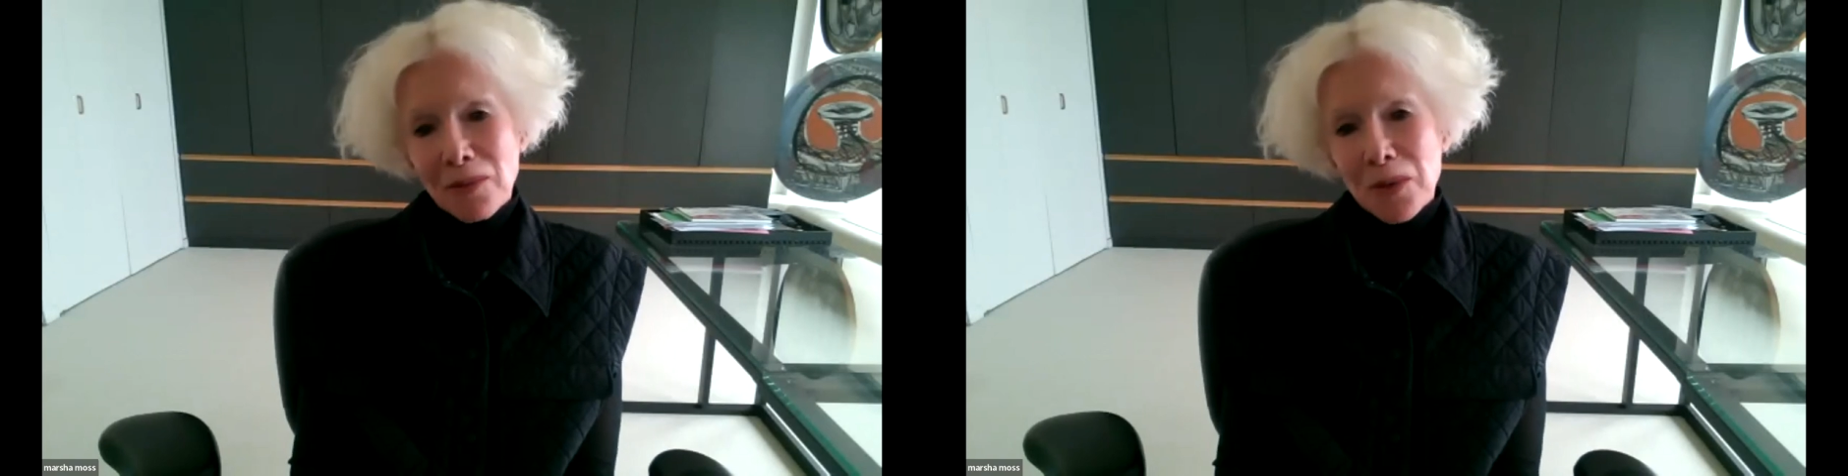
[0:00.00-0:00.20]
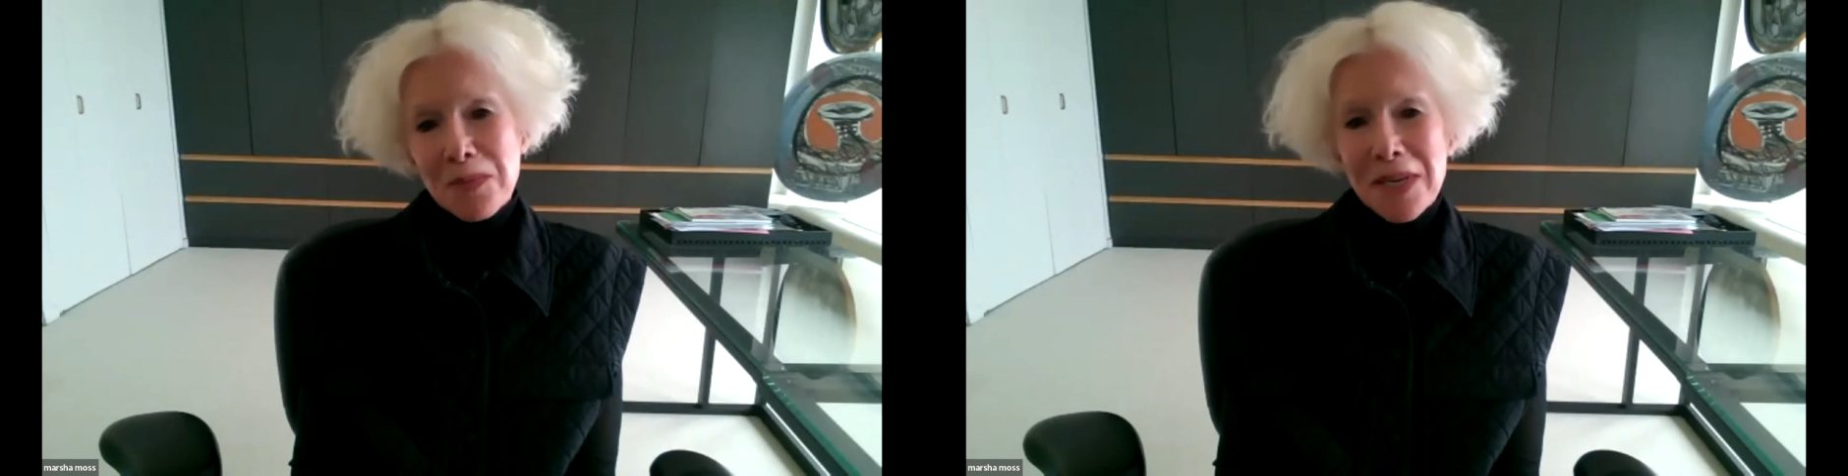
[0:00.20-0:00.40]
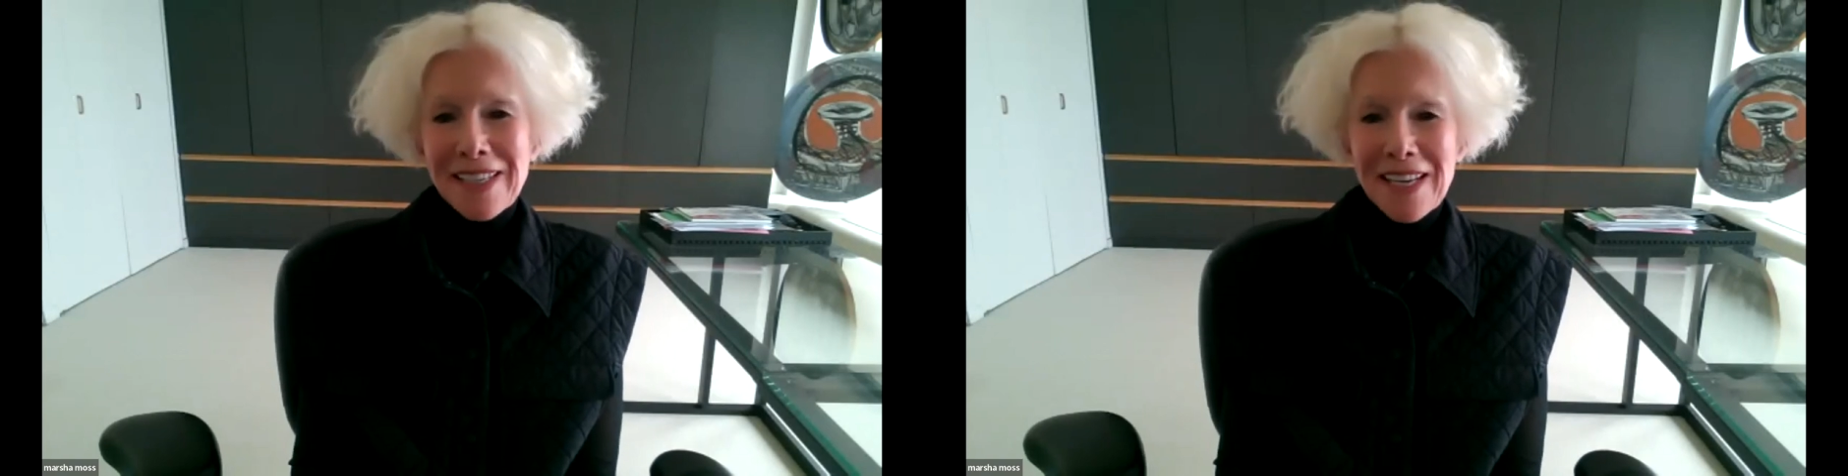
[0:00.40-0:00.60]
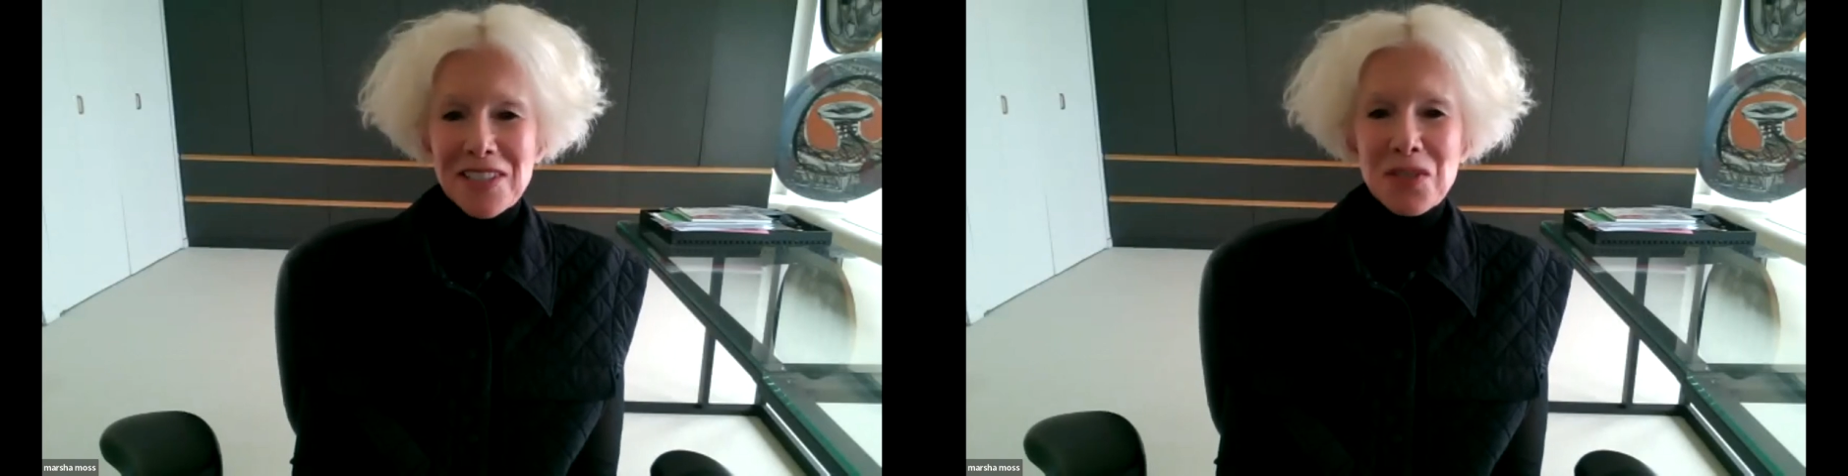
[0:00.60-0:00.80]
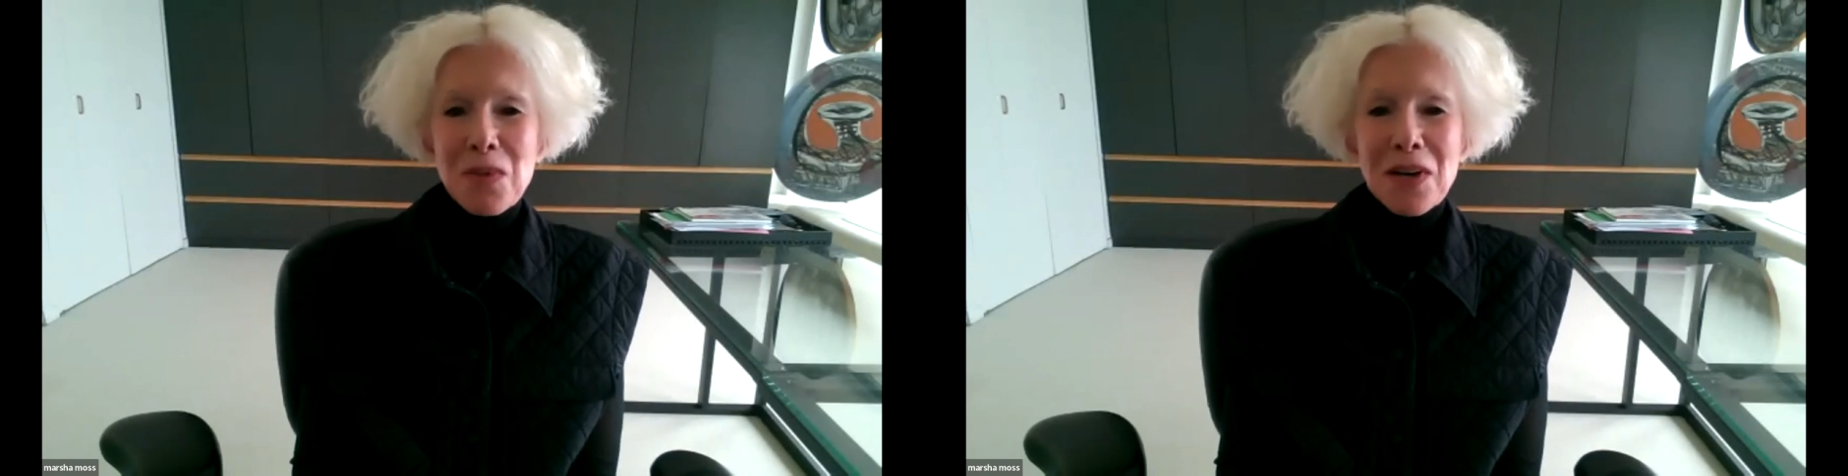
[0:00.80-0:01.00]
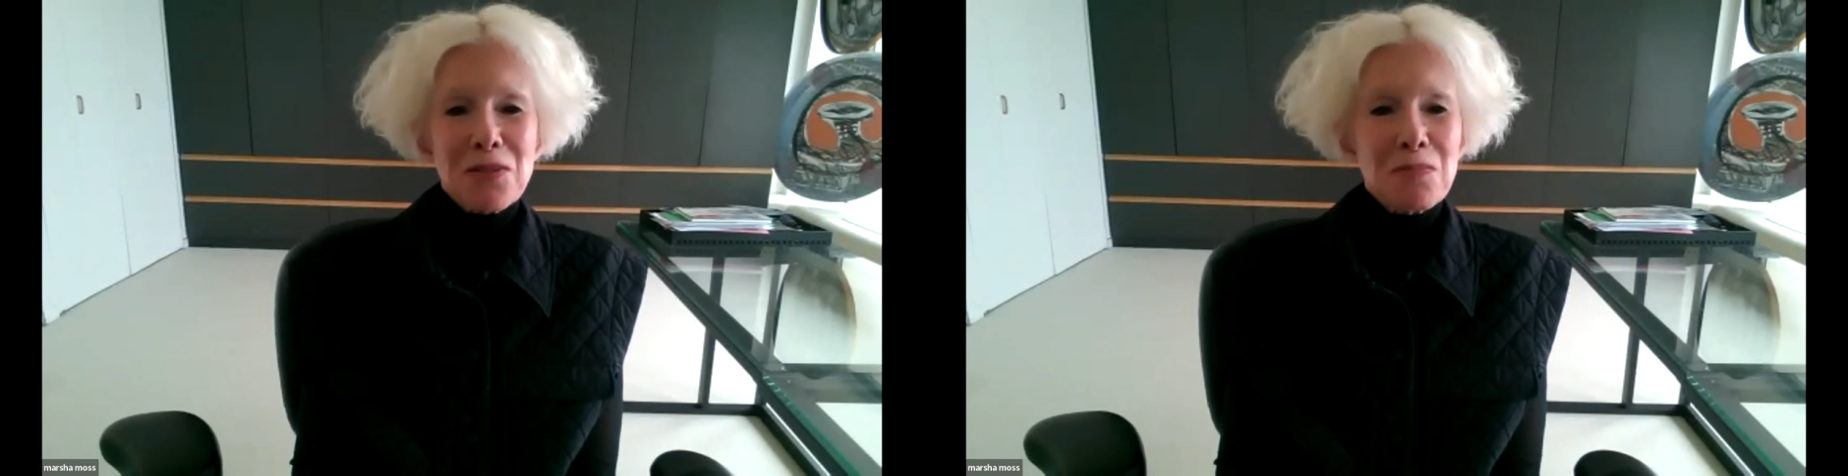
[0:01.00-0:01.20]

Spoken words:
we meet next month,